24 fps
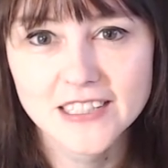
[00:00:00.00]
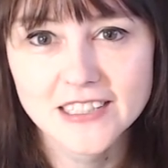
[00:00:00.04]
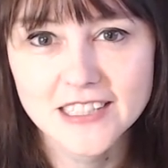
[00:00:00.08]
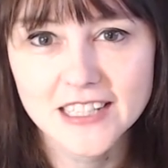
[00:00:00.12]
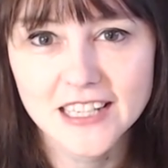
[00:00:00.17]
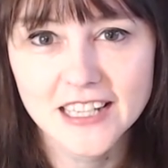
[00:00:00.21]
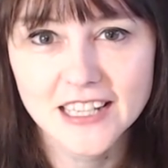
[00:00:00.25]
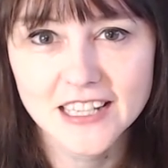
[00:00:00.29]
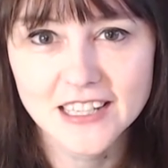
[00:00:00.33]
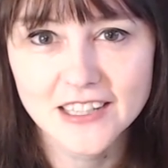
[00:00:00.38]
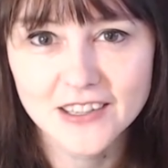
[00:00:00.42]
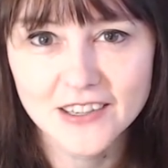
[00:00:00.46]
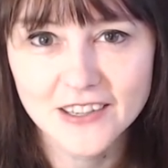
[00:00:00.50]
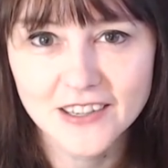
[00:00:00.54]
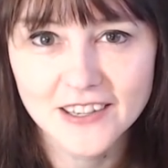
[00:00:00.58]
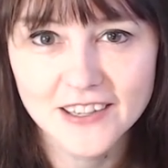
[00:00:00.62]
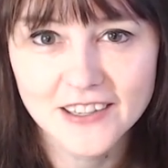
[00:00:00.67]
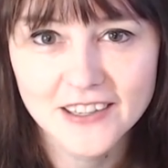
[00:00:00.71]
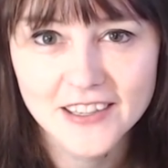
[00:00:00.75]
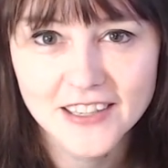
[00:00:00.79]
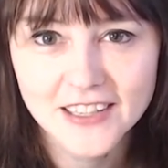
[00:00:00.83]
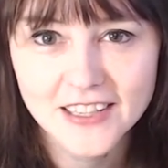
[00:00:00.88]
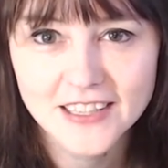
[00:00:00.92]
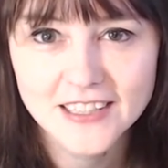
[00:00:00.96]
to end our
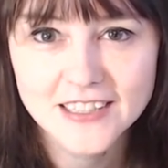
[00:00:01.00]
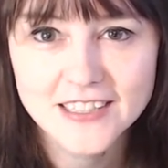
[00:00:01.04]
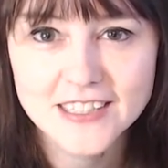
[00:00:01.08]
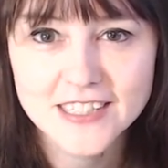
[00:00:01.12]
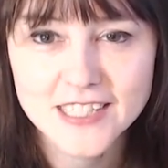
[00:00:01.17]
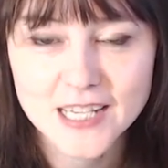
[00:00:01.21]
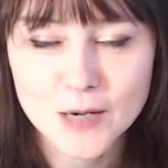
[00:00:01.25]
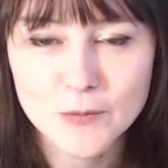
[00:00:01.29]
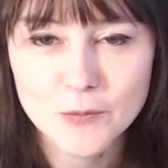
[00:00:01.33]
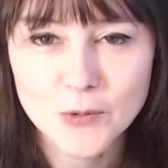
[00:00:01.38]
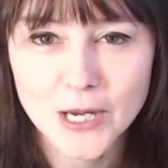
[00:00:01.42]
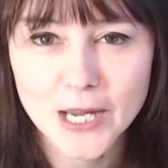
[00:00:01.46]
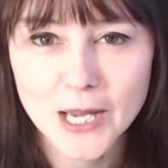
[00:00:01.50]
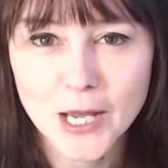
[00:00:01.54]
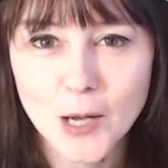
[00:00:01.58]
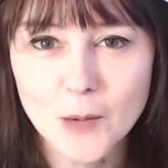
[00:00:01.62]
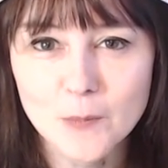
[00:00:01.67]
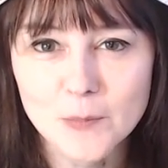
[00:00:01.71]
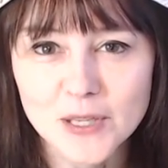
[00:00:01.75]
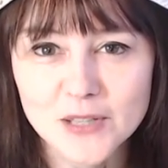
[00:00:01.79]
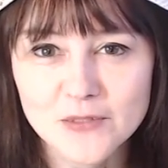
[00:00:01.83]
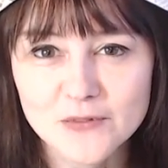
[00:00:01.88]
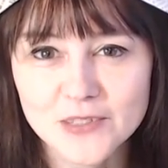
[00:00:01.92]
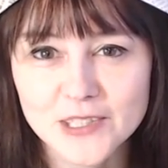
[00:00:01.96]
samurai
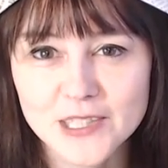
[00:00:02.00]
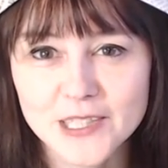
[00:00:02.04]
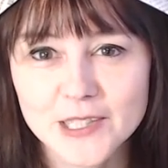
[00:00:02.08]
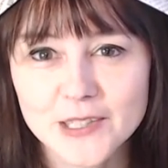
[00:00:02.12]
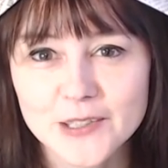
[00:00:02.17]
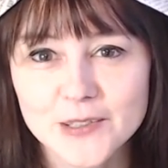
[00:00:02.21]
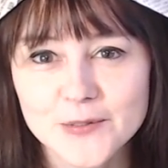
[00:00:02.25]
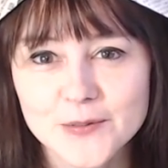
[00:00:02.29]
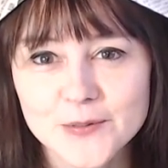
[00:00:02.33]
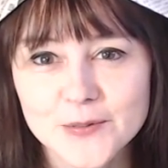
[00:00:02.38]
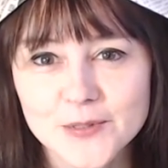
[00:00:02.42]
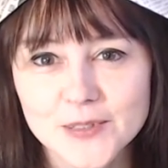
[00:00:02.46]
helmet video.